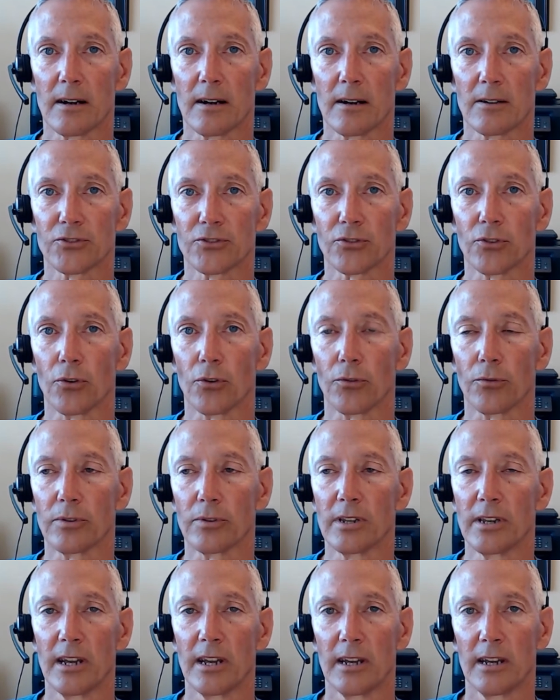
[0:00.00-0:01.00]
So
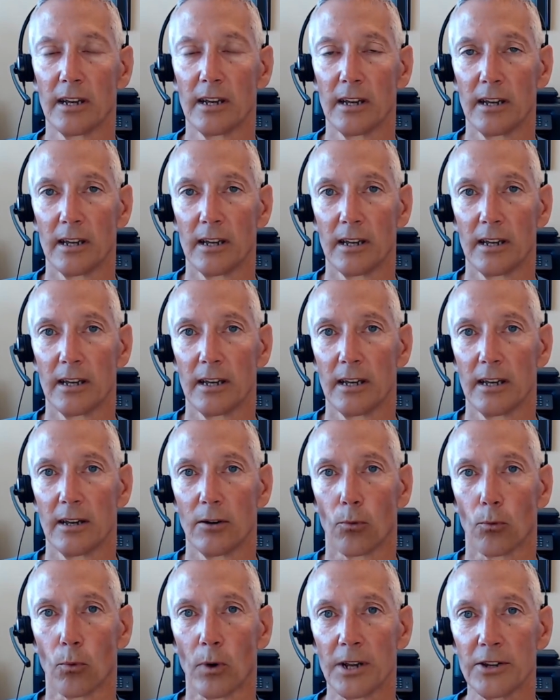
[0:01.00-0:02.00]

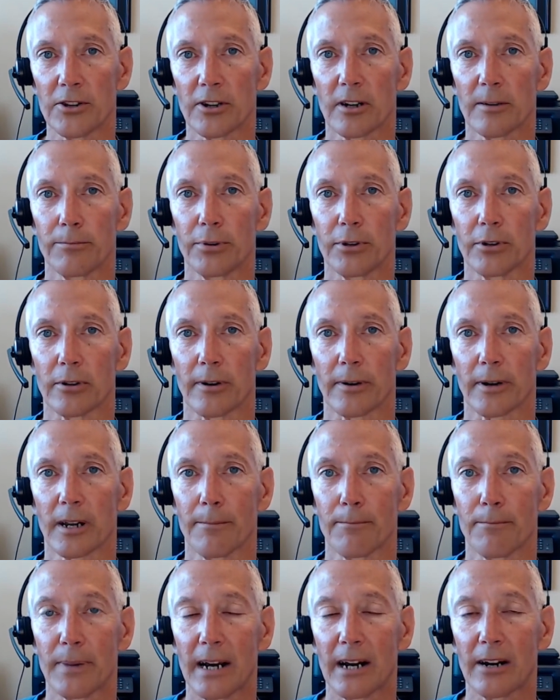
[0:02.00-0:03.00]
when you're
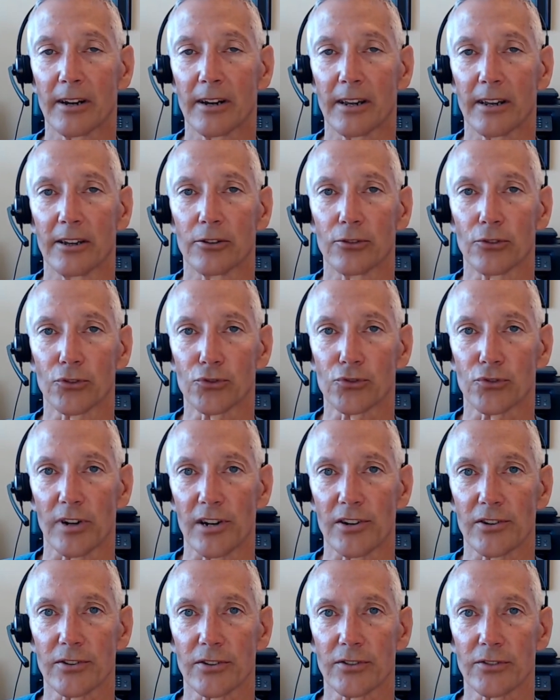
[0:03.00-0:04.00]
comparing
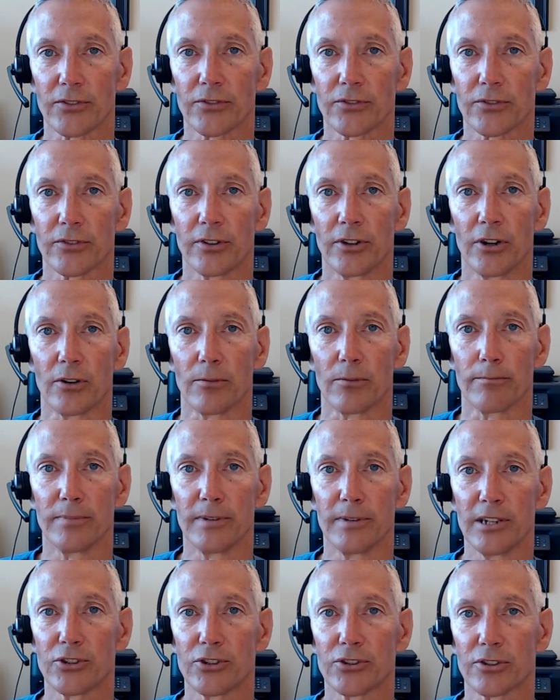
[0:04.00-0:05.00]
illustrations,
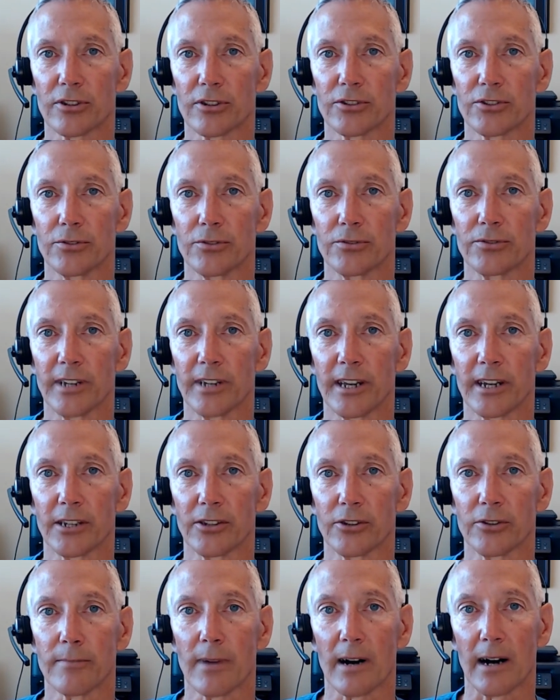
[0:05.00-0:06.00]
be sure to take
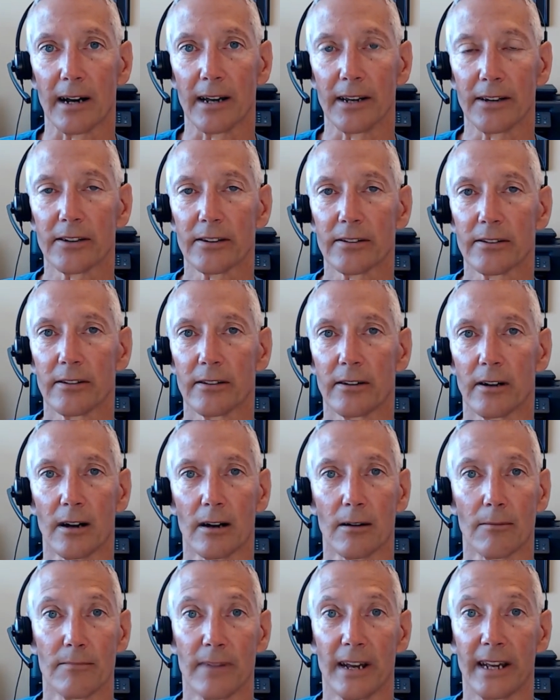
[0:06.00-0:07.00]
into mind
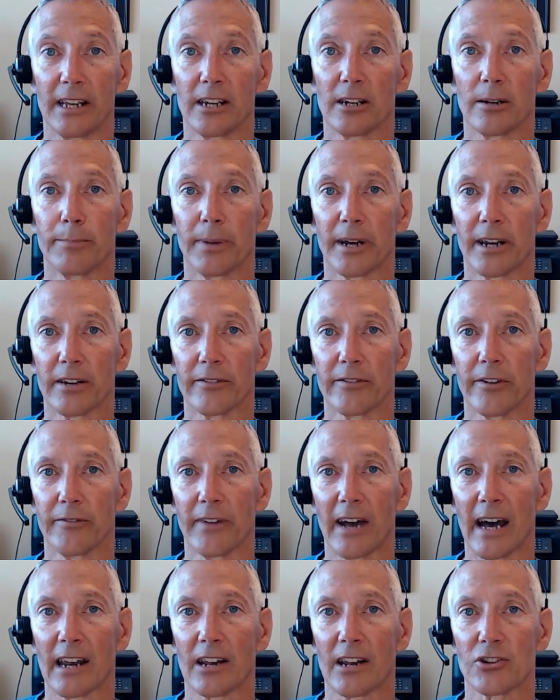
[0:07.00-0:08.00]
any competitive
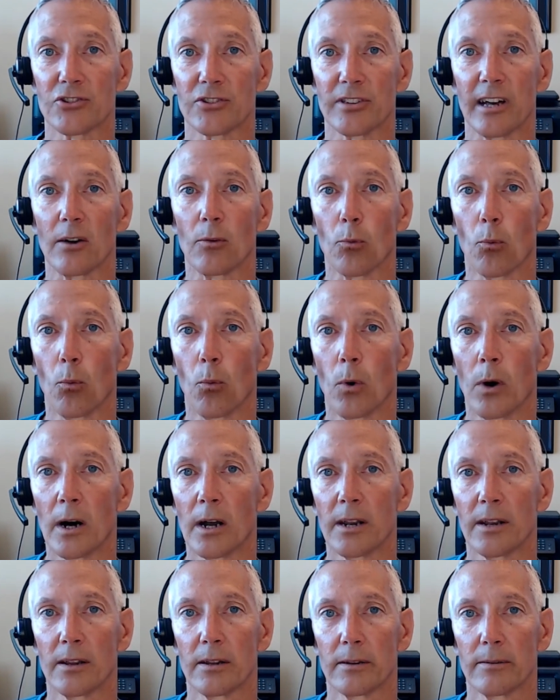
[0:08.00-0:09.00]
advantage that
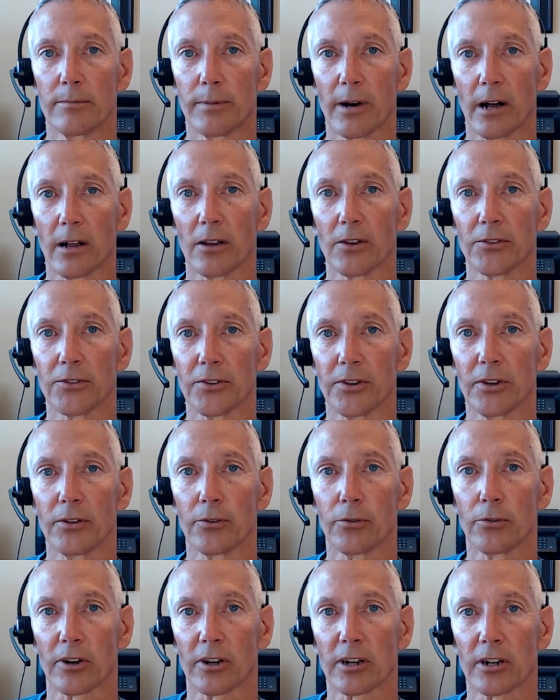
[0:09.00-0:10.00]
one policy
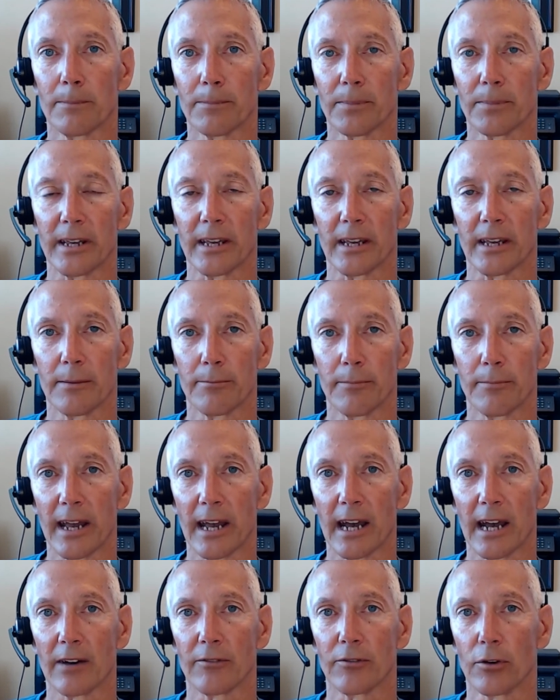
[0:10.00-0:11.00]
or company may
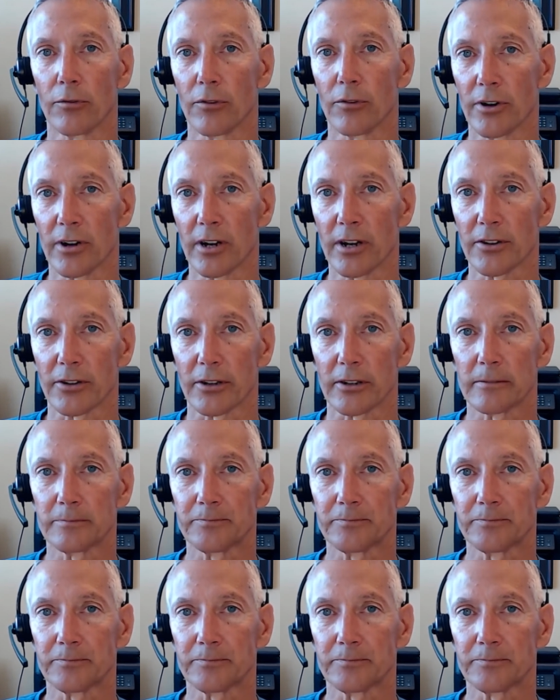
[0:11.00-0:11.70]
have over another.